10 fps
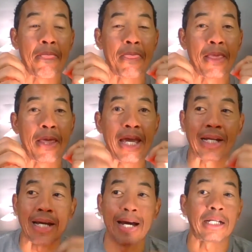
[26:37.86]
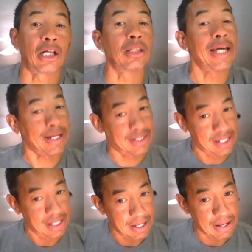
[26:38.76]
it kind of clicked
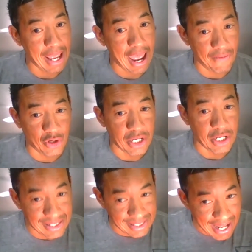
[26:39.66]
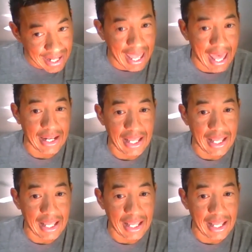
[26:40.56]
after he said that.